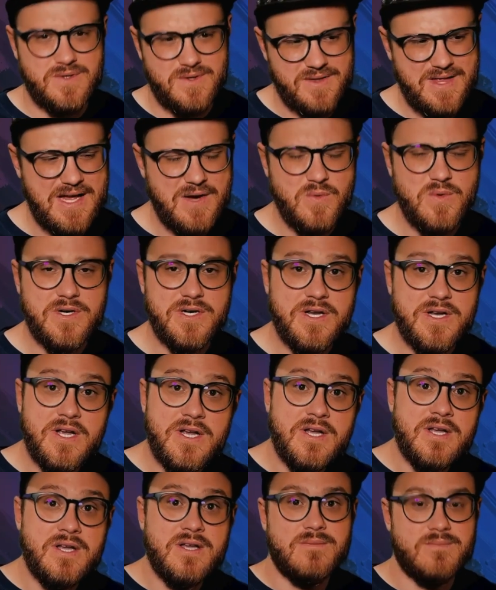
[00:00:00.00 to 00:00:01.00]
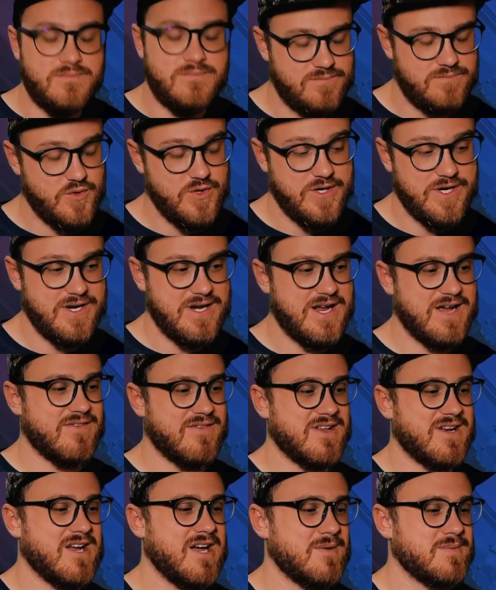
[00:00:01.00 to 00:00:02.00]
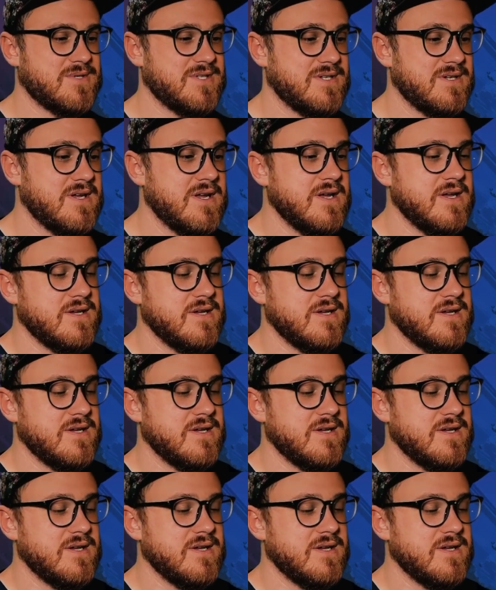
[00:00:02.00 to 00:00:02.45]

or that one, we could have that option.